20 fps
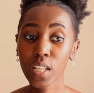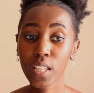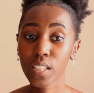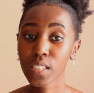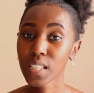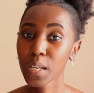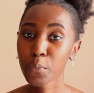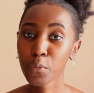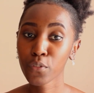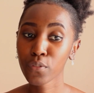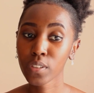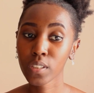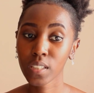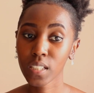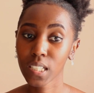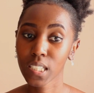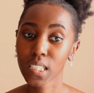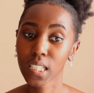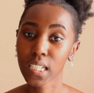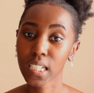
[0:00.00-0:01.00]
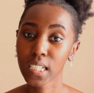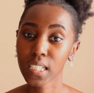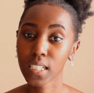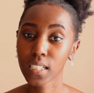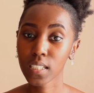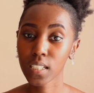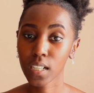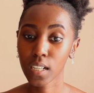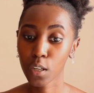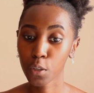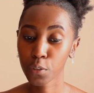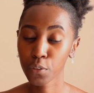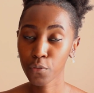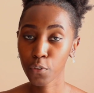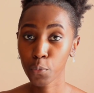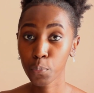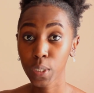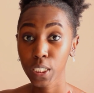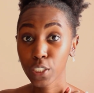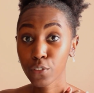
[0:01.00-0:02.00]
are some of the things that I didn't account
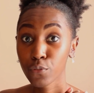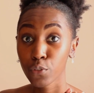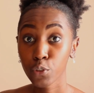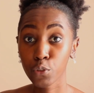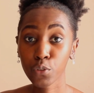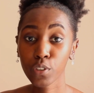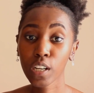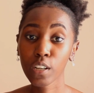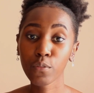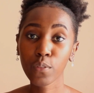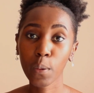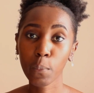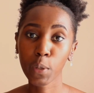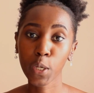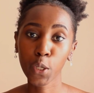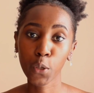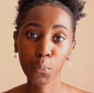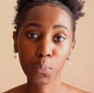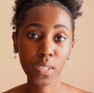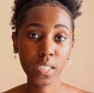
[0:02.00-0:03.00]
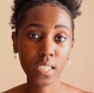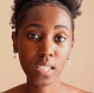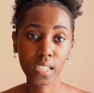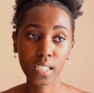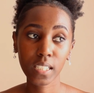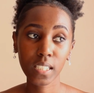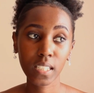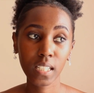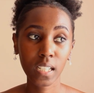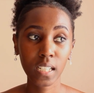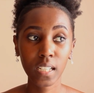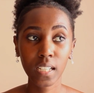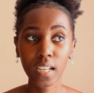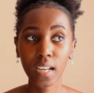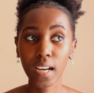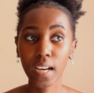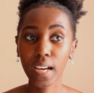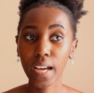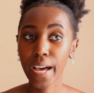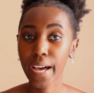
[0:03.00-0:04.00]
for. But if you do have them in your business,
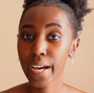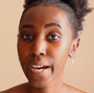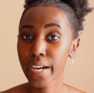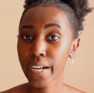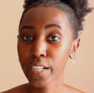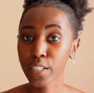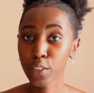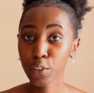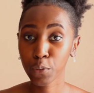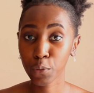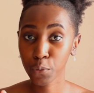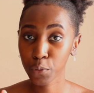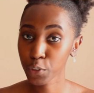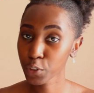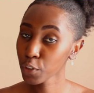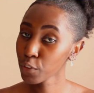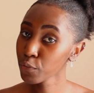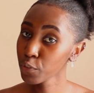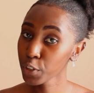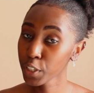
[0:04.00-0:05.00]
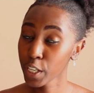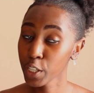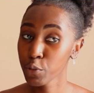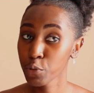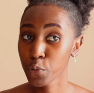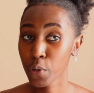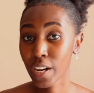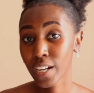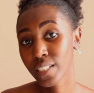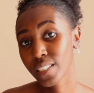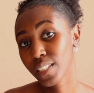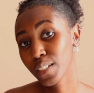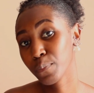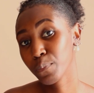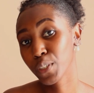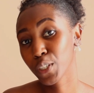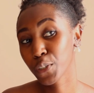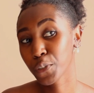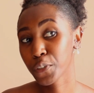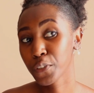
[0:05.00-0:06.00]
don't forget to add them,
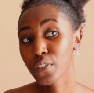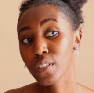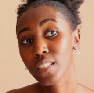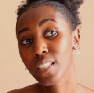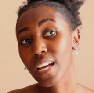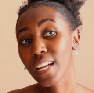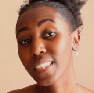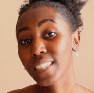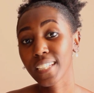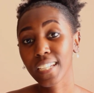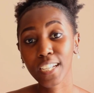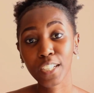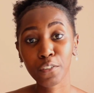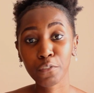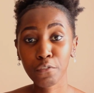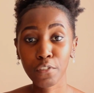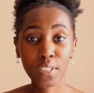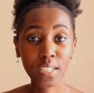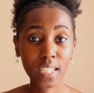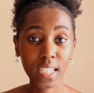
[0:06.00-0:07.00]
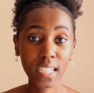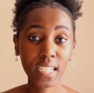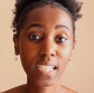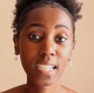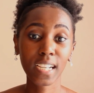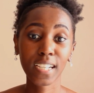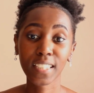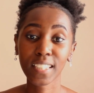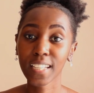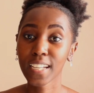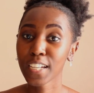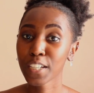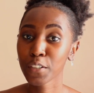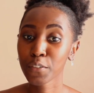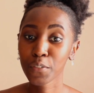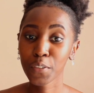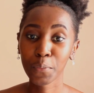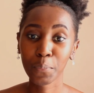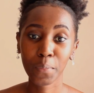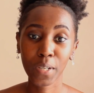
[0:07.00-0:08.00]
because at the end of the day, at the end
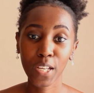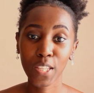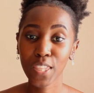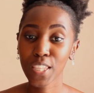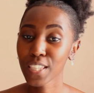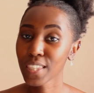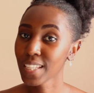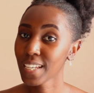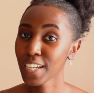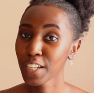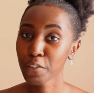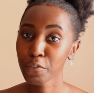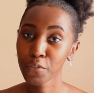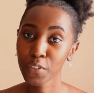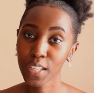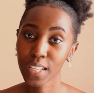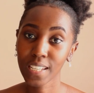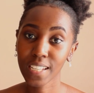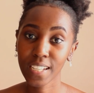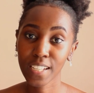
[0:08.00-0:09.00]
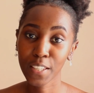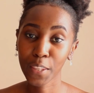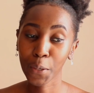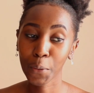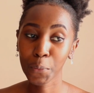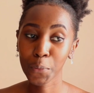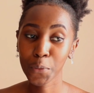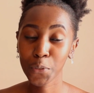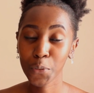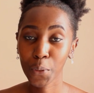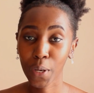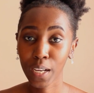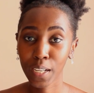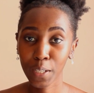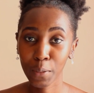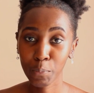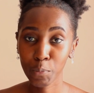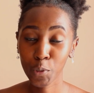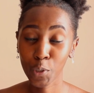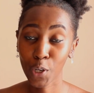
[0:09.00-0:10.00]
of the month, at the end of the year, they also add
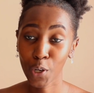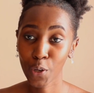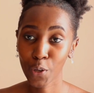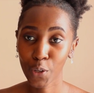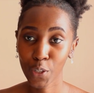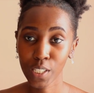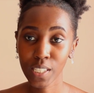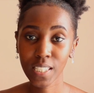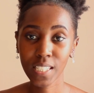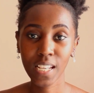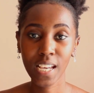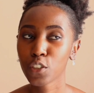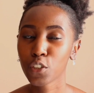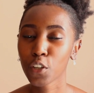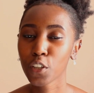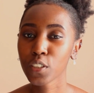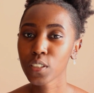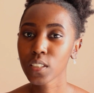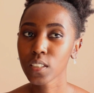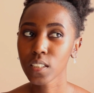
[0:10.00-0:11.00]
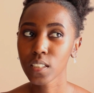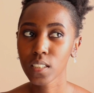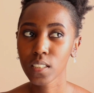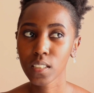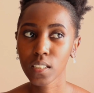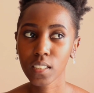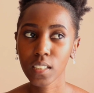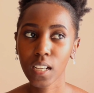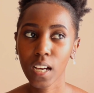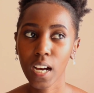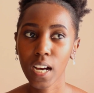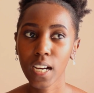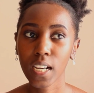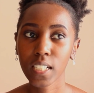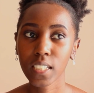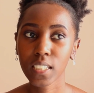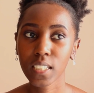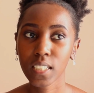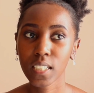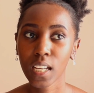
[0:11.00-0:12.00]
up to a cost. Don't
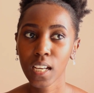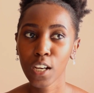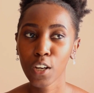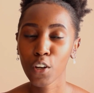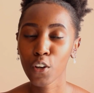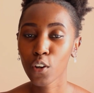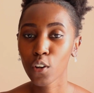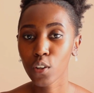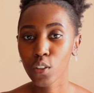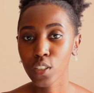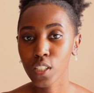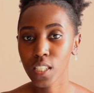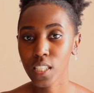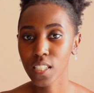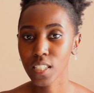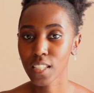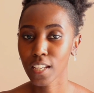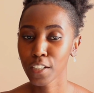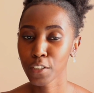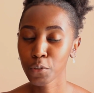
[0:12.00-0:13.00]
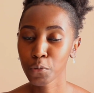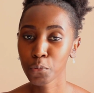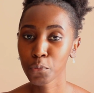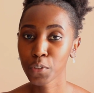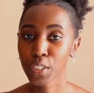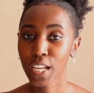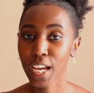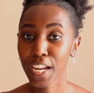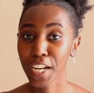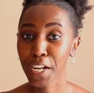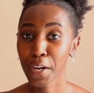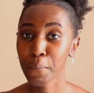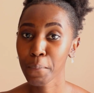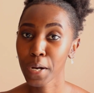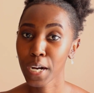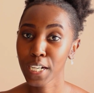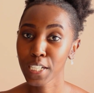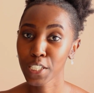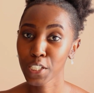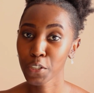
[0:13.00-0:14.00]
cut costs that would end up
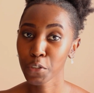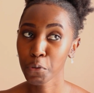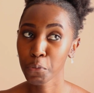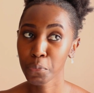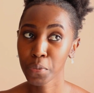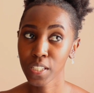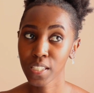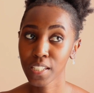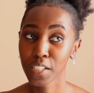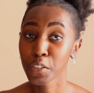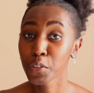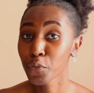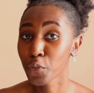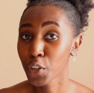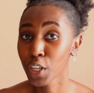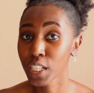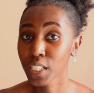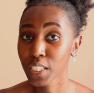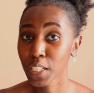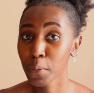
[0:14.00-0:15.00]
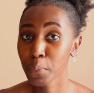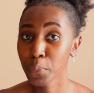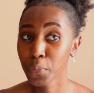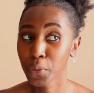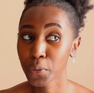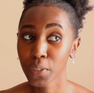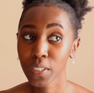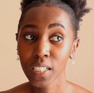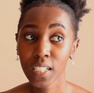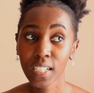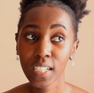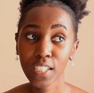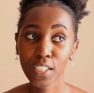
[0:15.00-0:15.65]
hurting your business. For example,